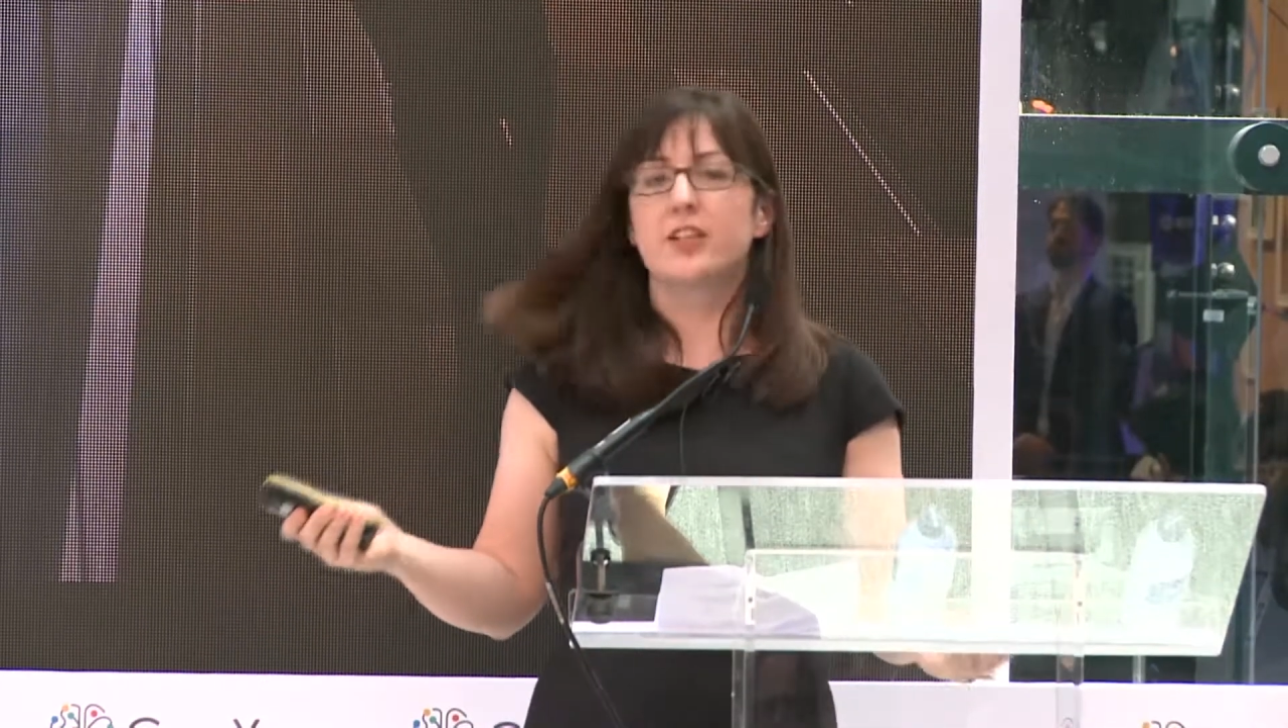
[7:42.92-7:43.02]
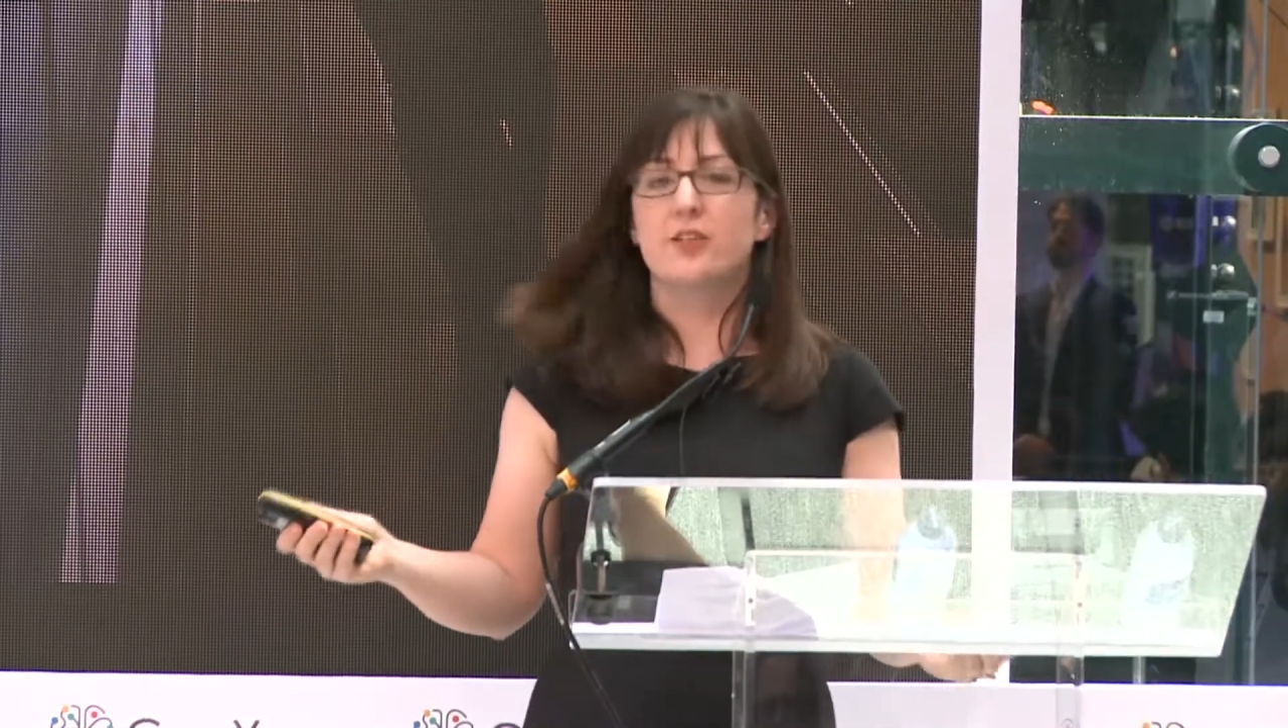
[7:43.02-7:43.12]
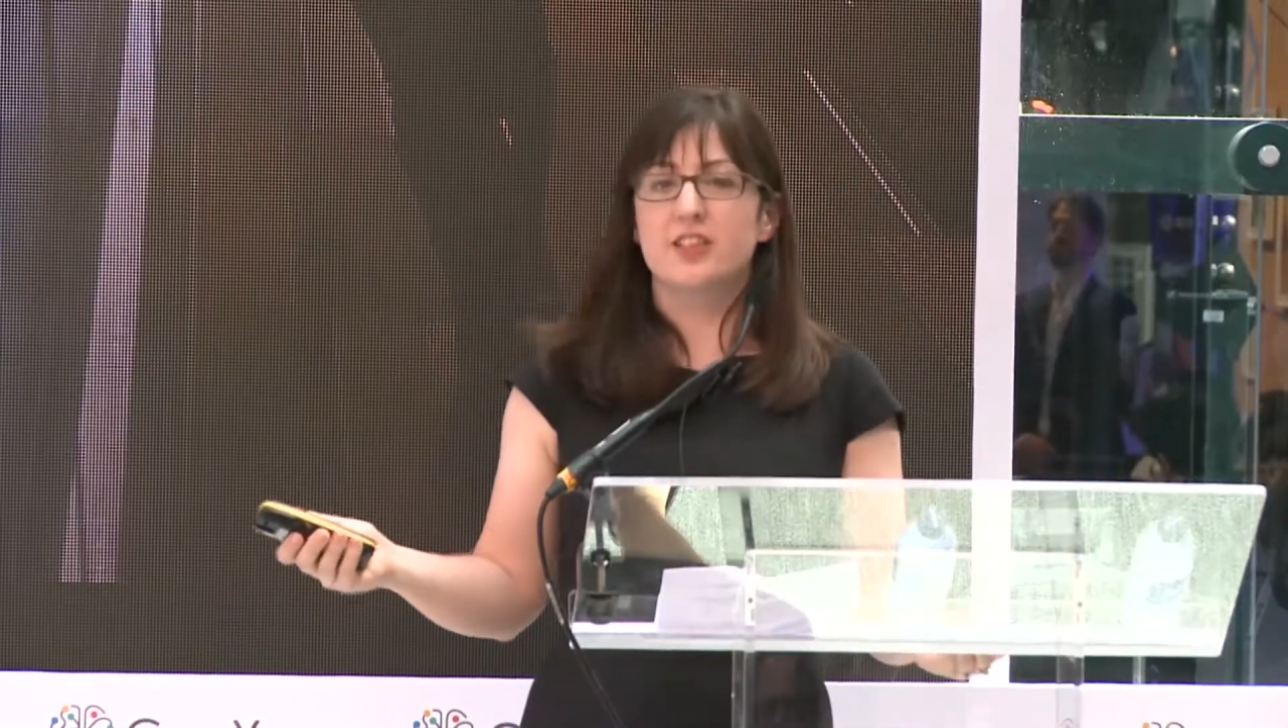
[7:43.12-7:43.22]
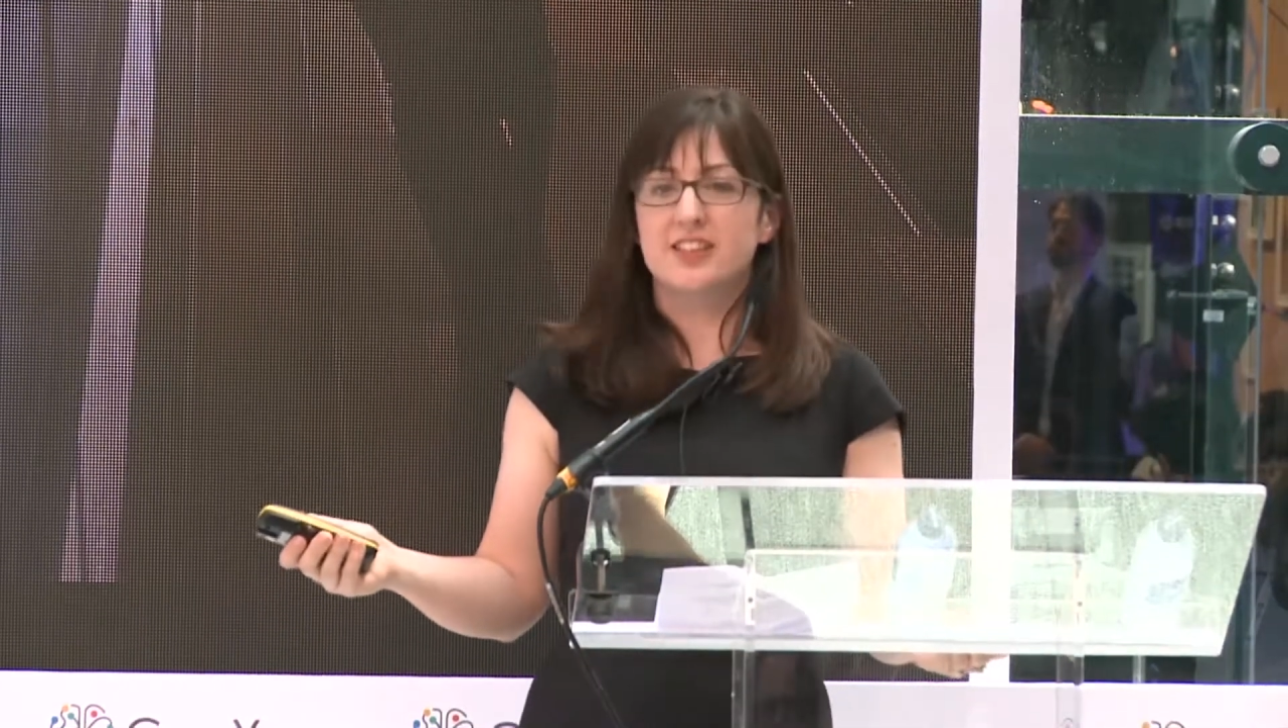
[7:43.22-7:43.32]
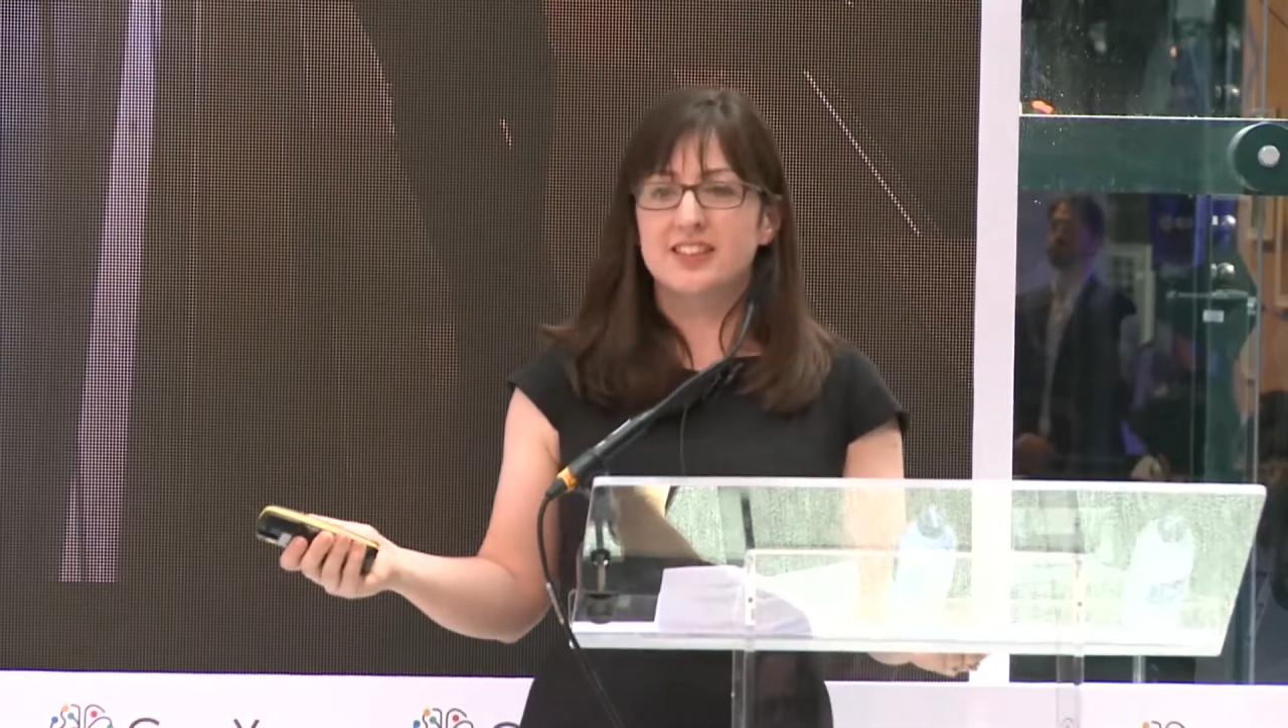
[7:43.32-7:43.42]

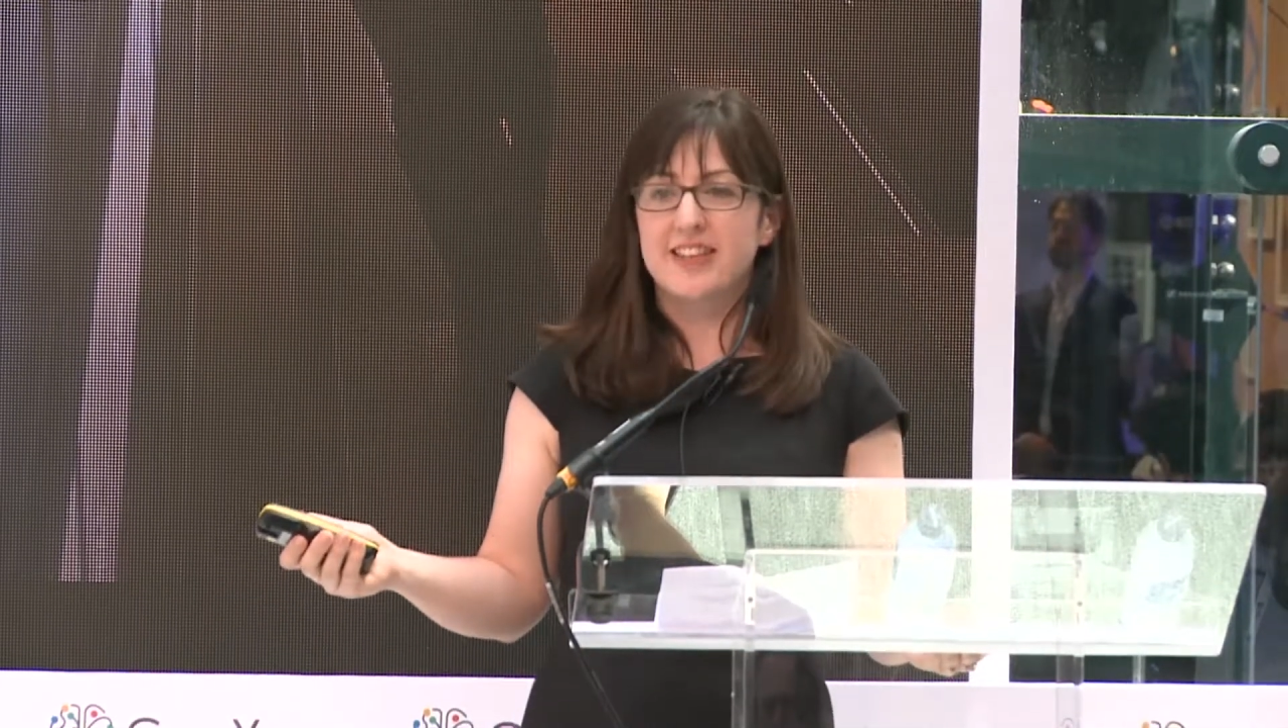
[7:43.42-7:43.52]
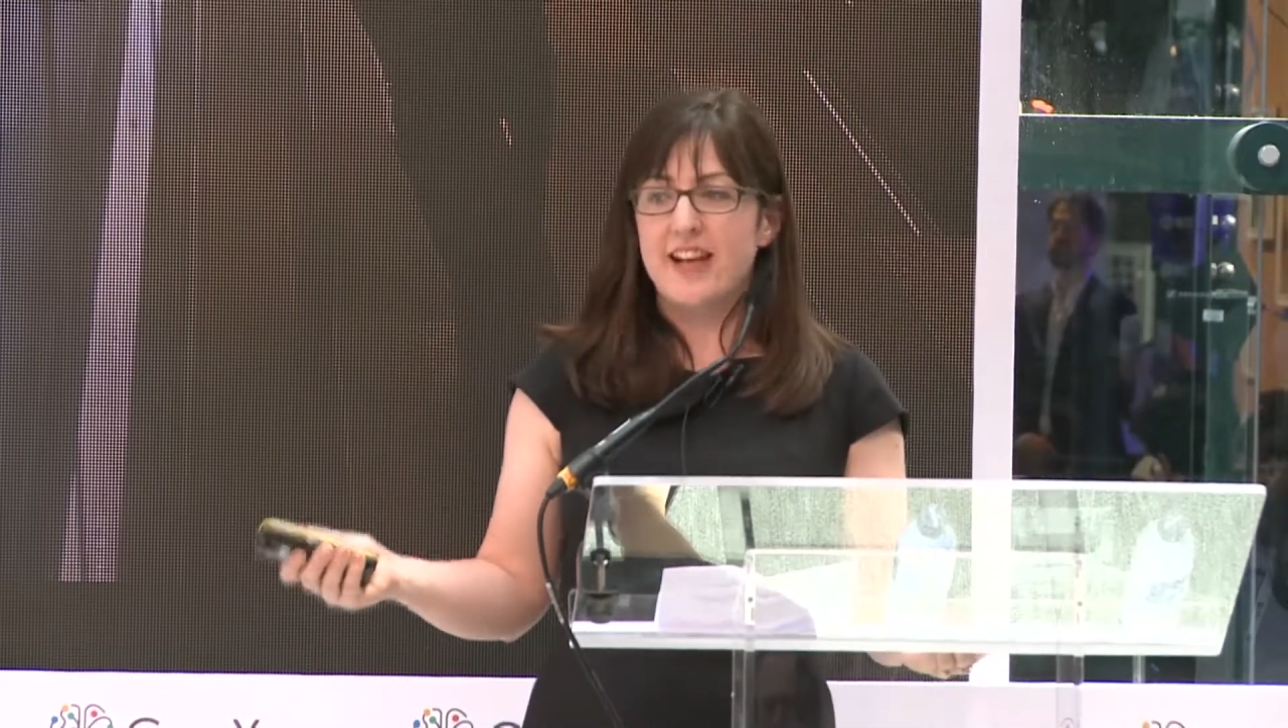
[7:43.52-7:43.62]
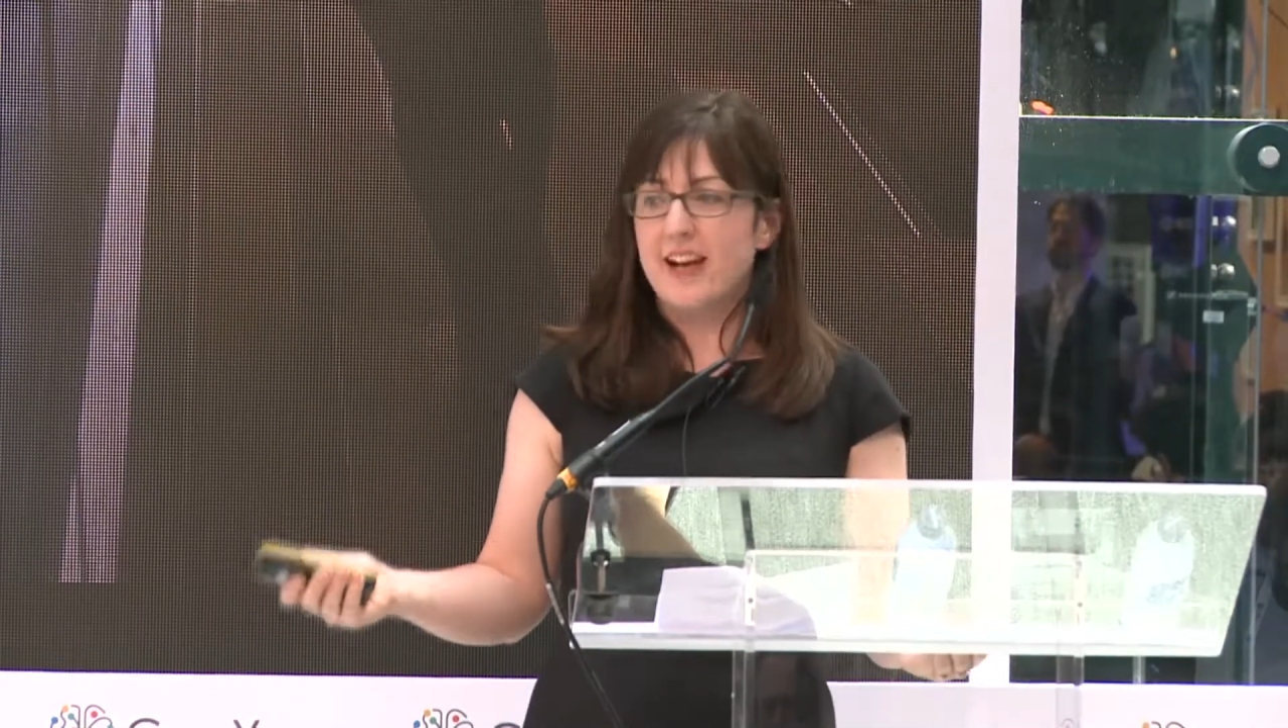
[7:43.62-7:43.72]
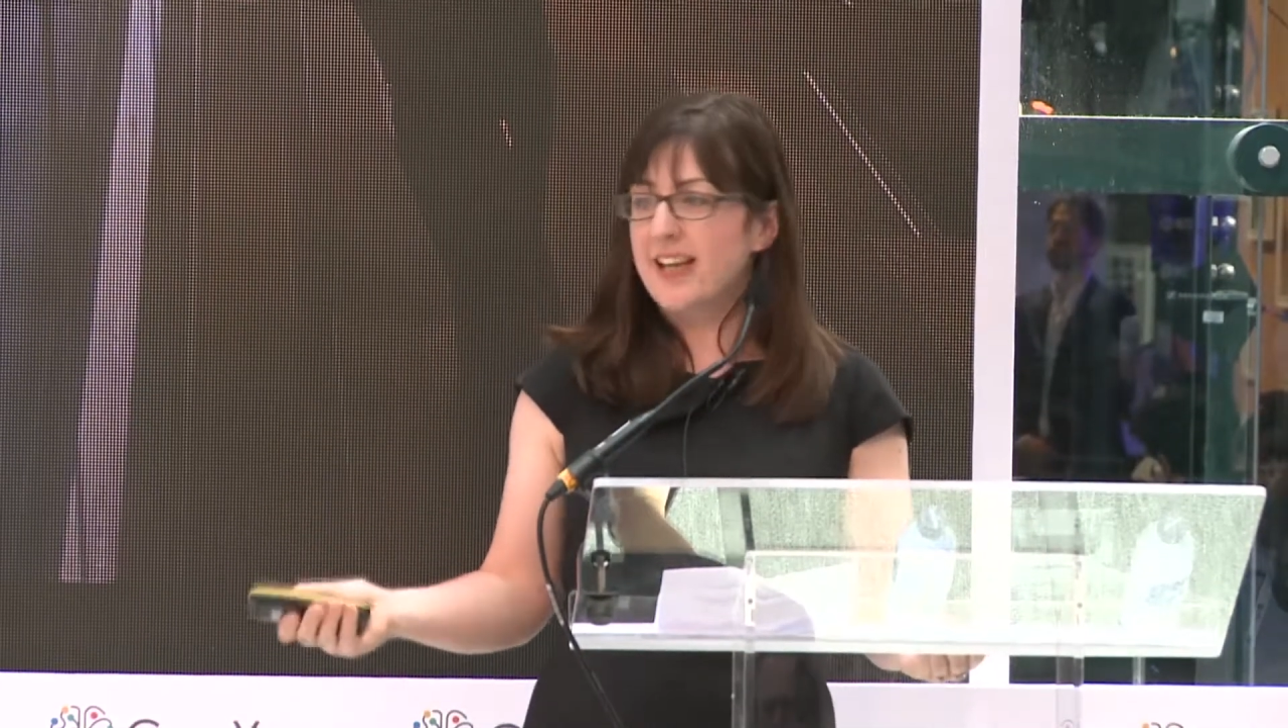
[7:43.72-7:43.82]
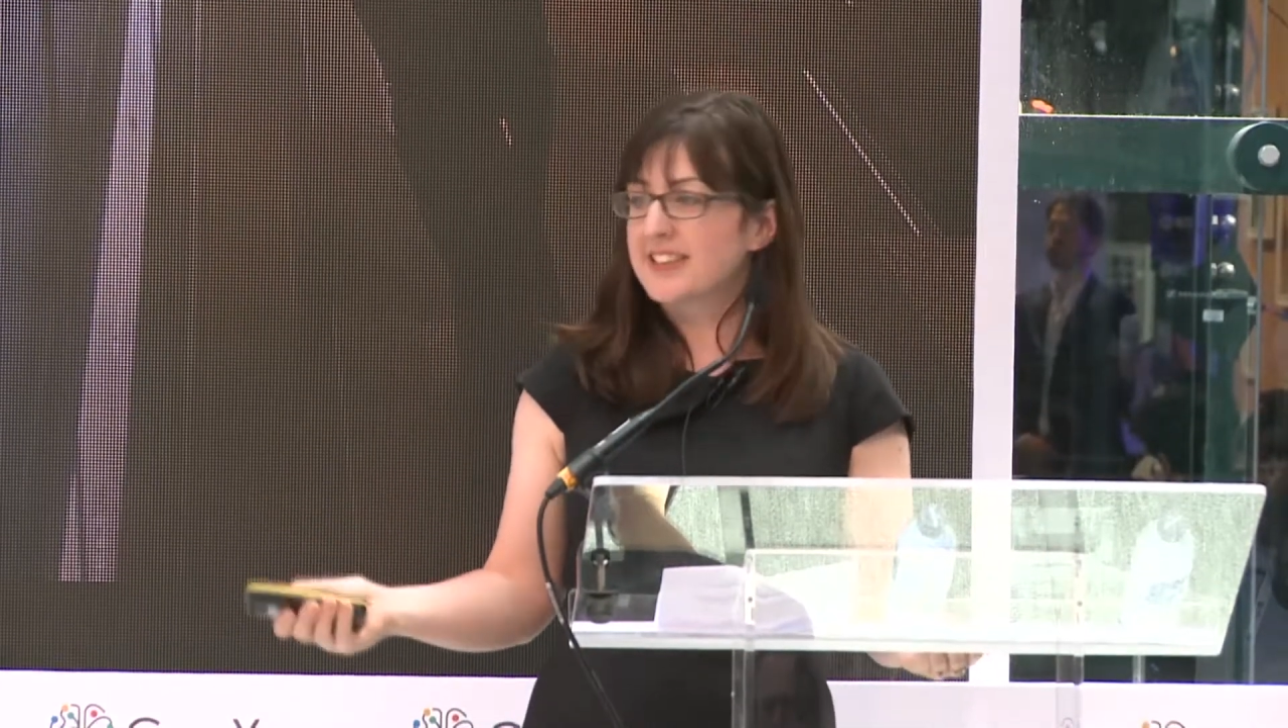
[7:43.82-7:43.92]
order to
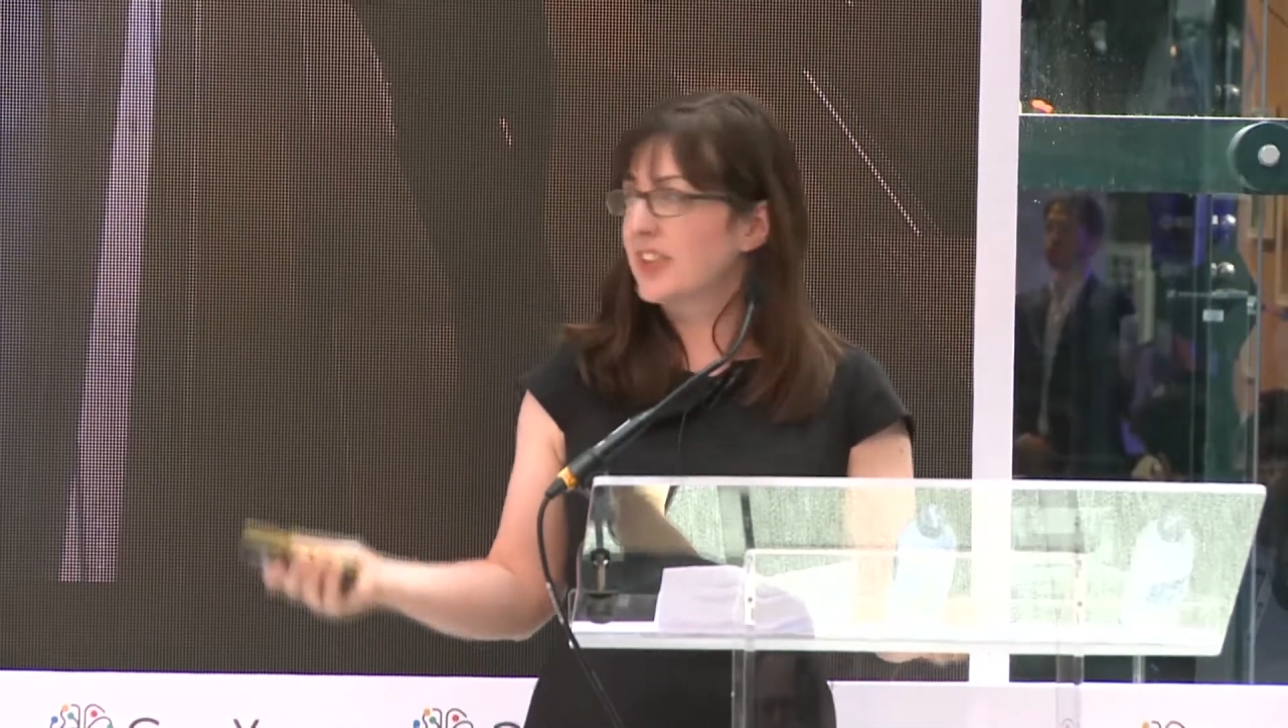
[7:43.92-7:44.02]
scale Alexa